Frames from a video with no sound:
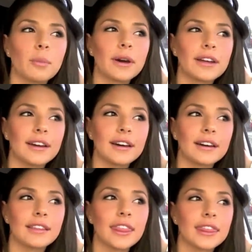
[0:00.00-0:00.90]
But
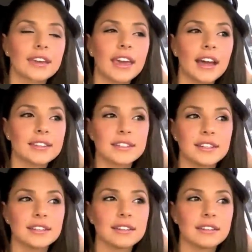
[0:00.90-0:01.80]
the
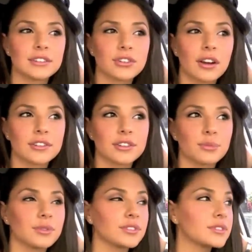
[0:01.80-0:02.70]
casting director
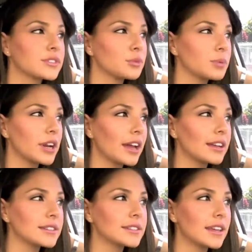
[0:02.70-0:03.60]
was super
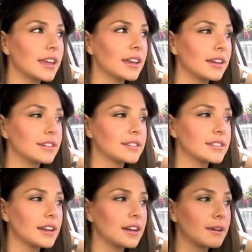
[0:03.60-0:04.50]
nice, and
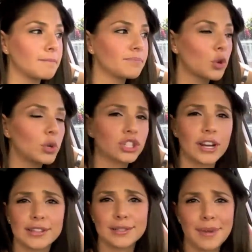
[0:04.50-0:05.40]
we
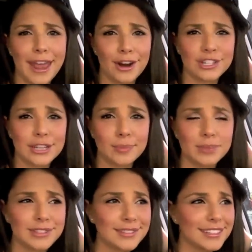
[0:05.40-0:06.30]
traded some hair
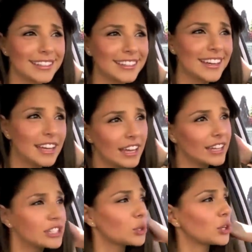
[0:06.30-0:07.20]
tips.
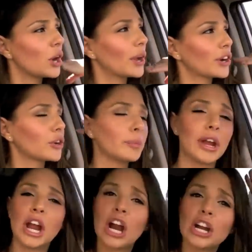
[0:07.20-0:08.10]
Told her how I curled my
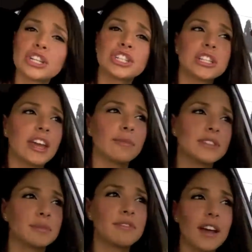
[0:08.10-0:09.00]
hair, and she gave me
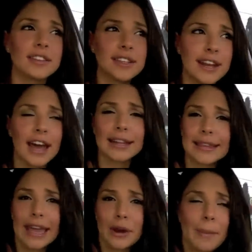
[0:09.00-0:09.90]
some advice on how to
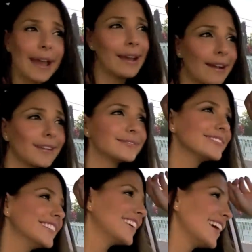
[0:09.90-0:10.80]
layer my hair.
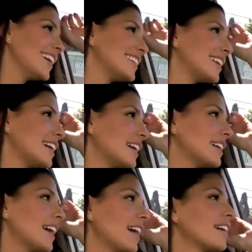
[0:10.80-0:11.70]
And
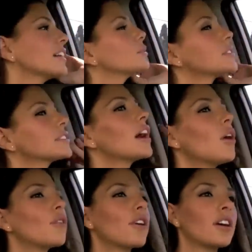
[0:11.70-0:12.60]
it was
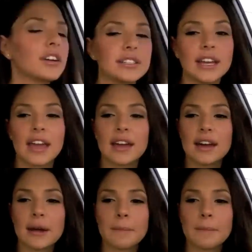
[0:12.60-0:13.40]
overall a good day.